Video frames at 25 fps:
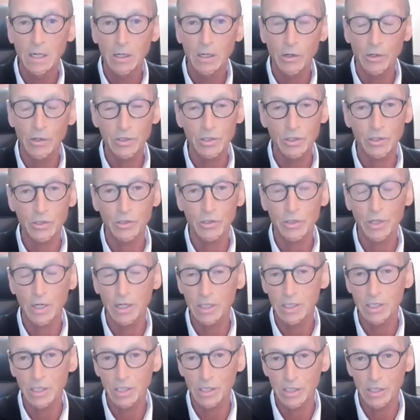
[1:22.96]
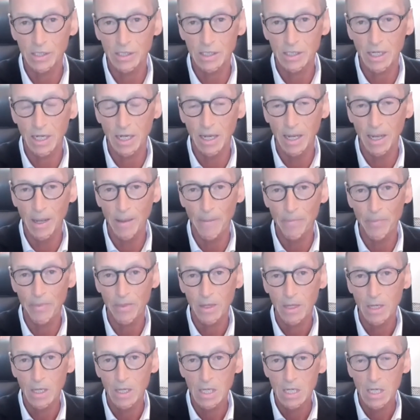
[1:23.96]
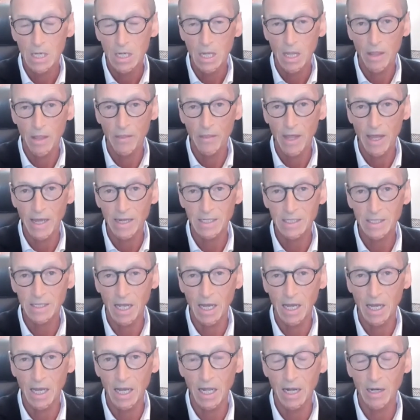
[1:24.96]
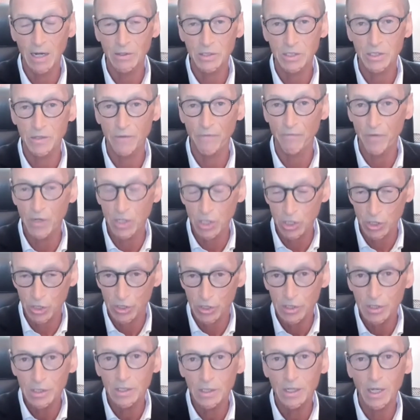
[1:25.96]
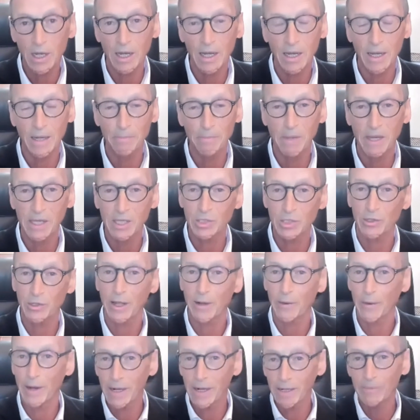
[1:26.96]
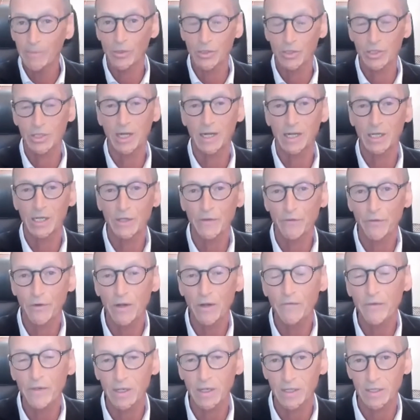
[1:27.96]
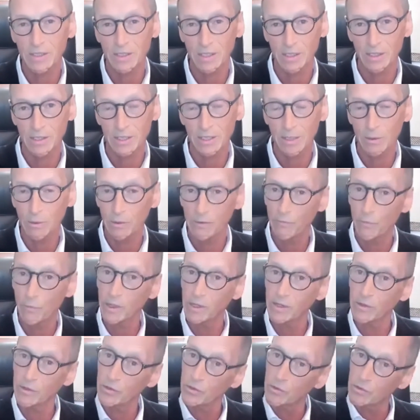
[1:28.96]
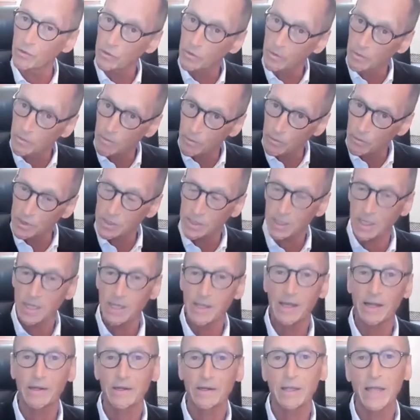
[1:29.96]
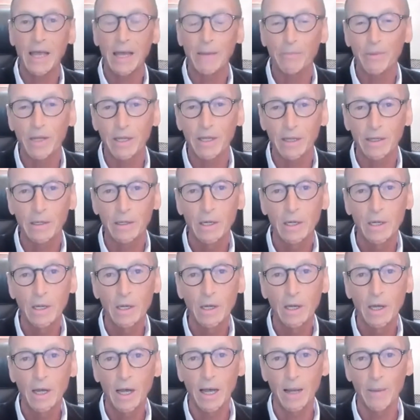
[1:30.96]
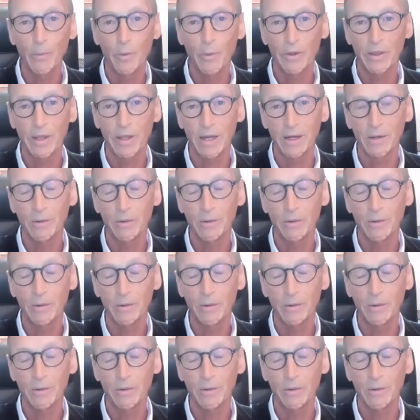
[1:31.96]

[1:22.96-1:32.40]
concentrations that are sufficient based on our animal studies for efficacy. So if we can see that happening with